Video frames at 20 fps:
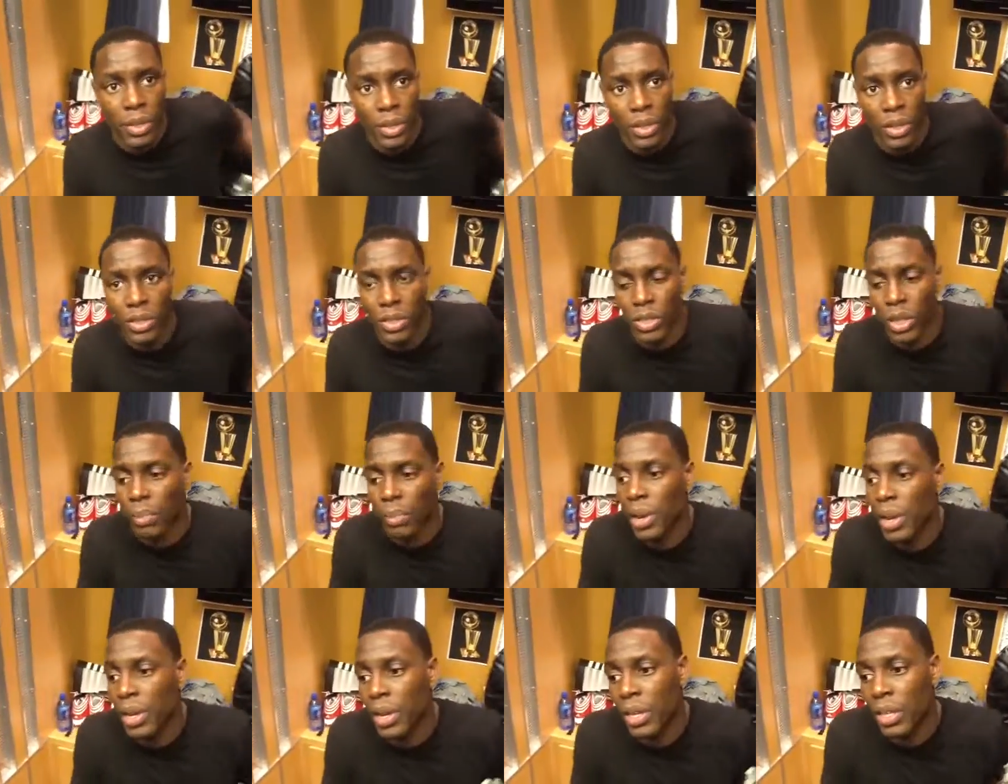You know,
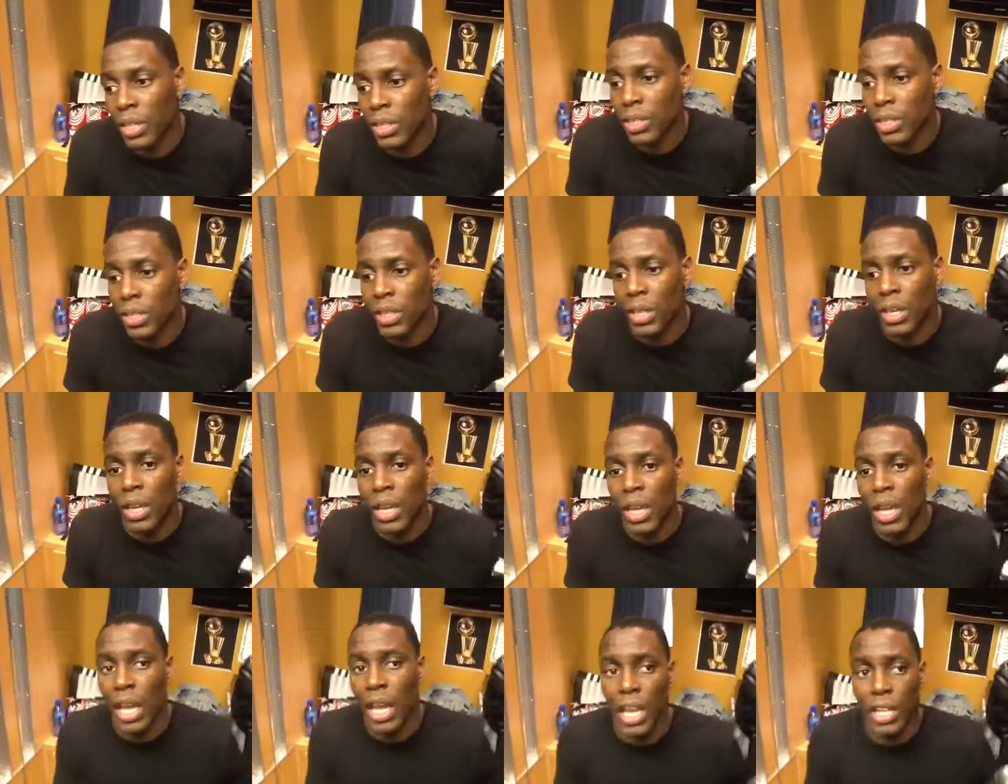Shawn Marion is is
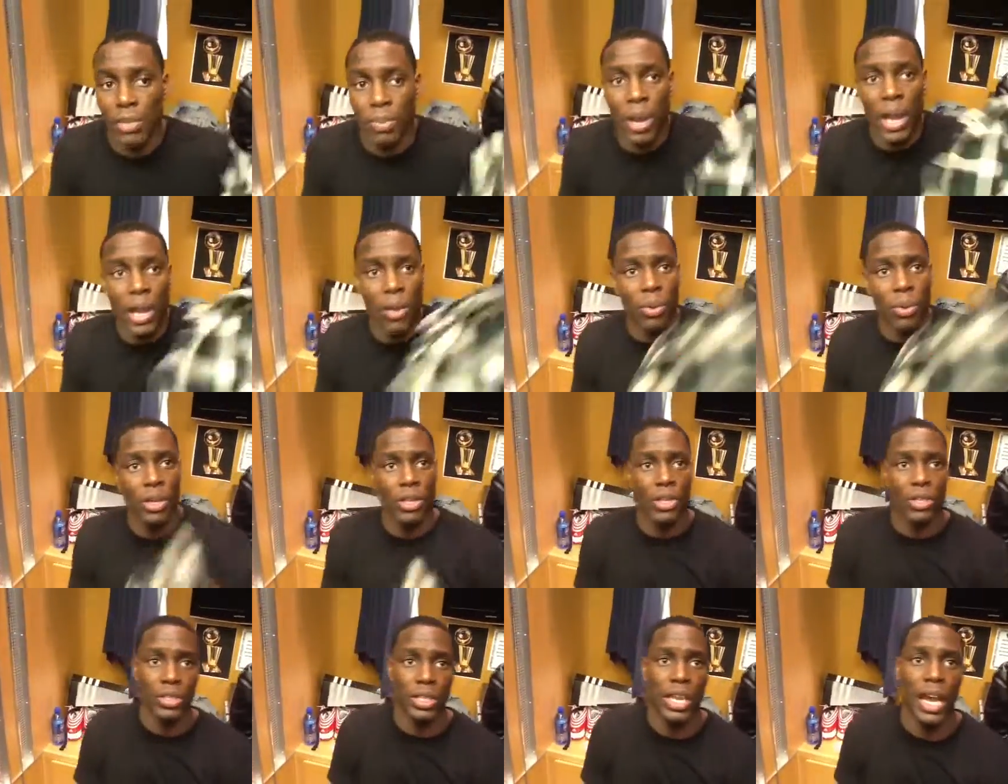probably one
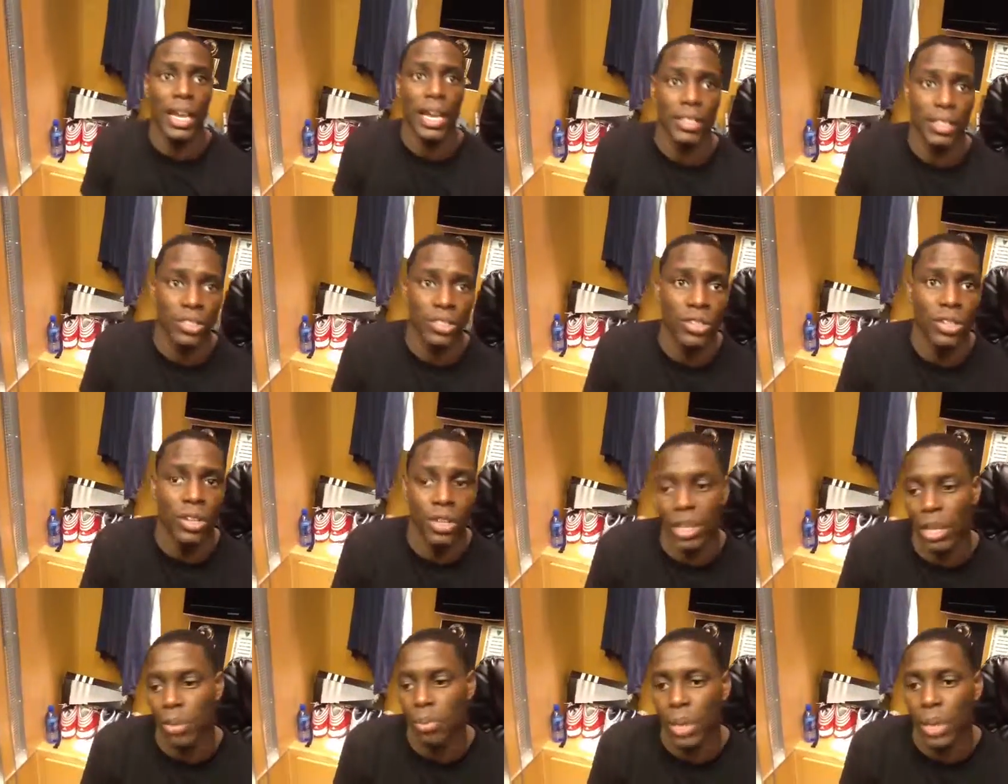of those guys that you're
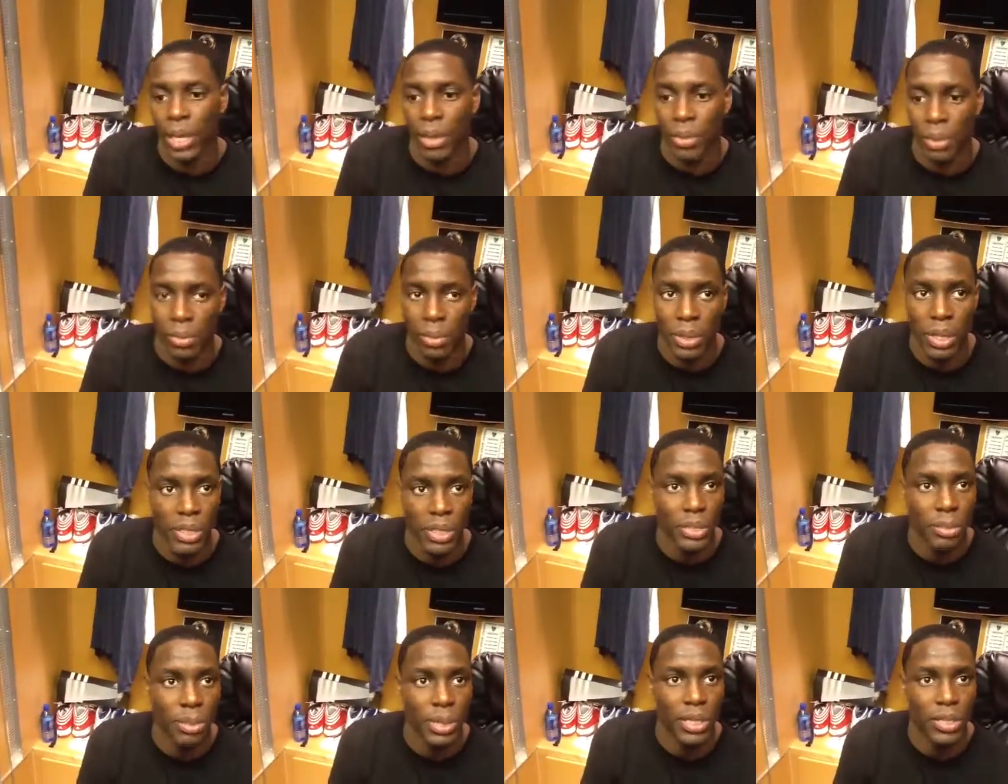gonna love playing with
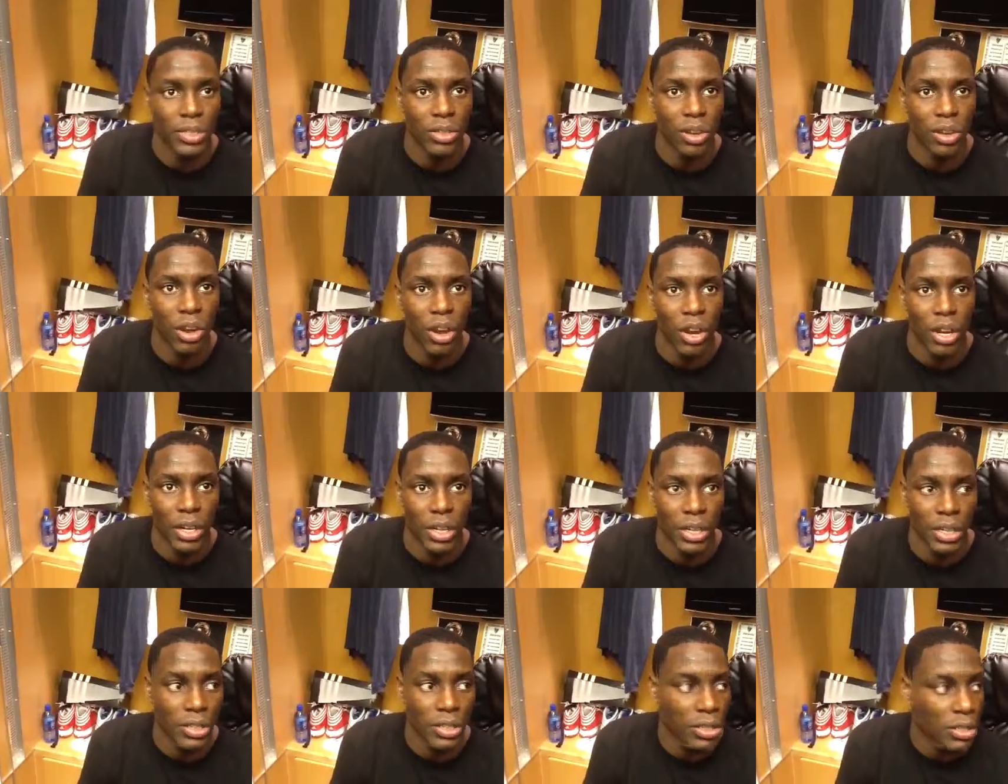because he plays so hard
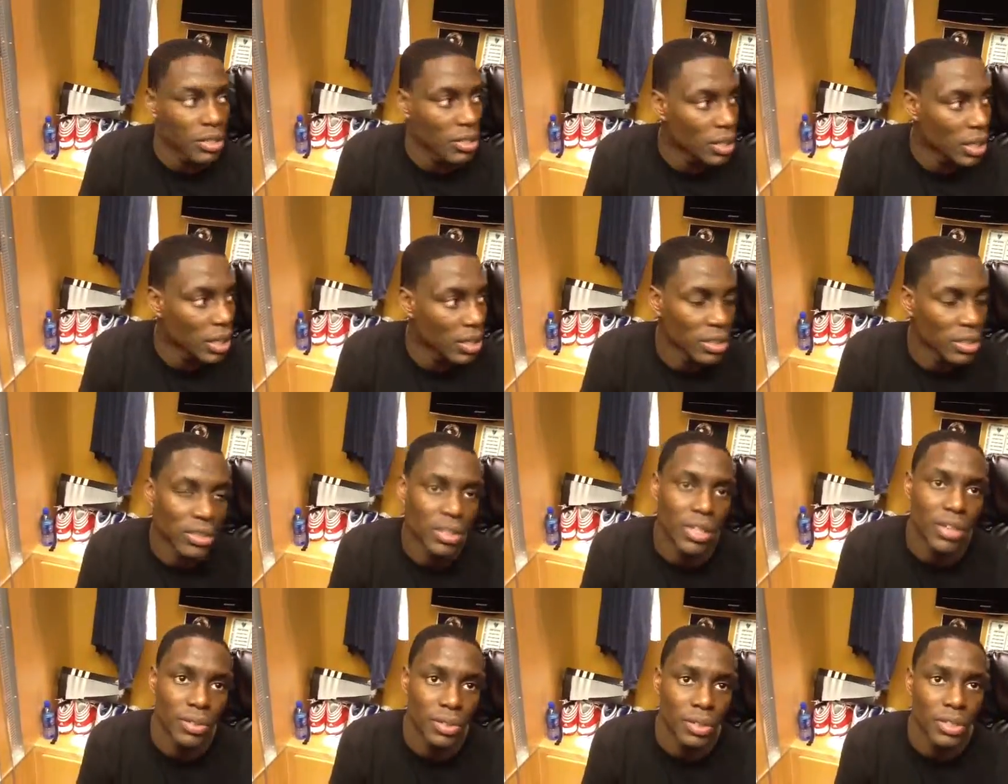and he's, he's
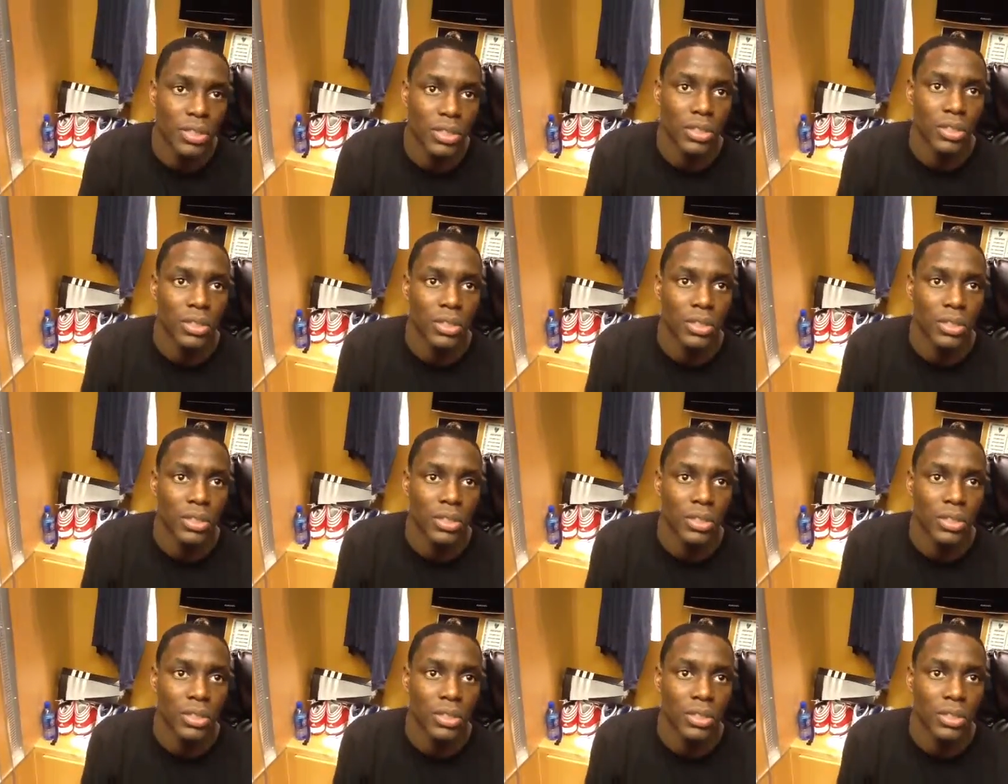unselfish.